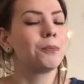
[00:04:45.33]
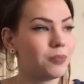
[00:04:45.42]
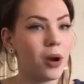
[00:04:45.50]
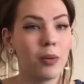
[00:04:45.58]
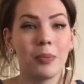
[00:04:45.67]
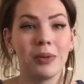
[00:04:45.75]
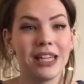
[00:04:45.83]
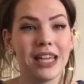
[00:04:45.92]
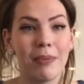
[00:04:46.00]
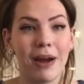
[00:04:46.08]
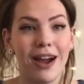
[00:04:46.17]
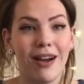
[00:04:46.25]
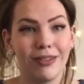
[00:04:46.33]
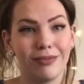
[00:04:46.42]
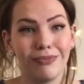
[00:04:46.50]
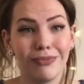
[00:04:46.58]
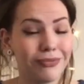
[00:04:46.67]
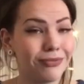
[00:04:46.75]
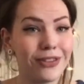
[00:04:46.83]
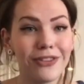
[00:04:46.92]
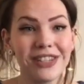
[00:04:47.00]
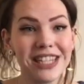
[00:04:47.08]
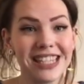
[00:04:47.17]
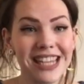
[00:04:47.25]
probably about
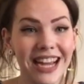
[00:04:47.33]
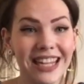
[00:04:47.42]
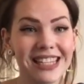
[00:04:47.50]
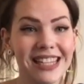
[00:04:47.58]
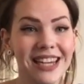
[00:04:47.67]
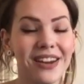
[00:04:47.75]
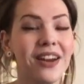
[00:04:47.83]
15 seconds later,